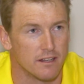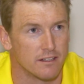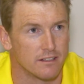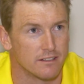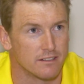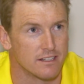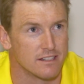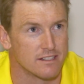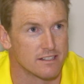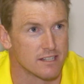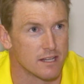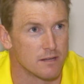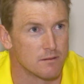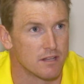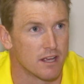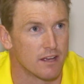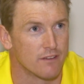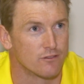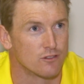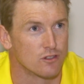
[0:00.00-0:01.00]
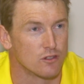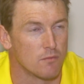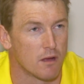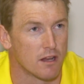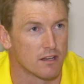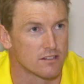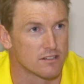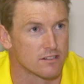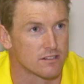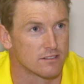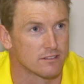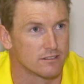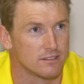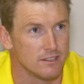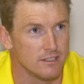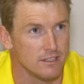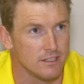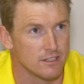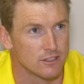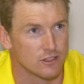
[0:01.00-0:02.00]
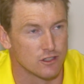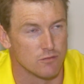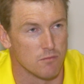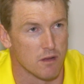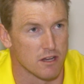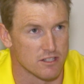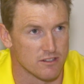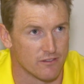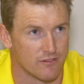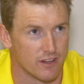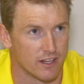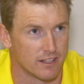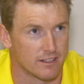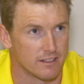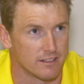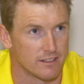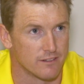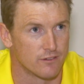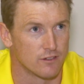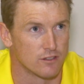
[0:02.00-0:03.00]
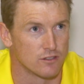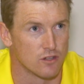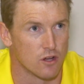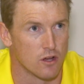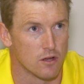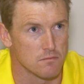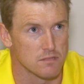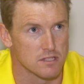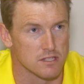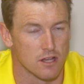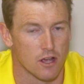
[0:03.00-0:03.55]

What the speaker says: and it didn't seem to have too much effect at different times.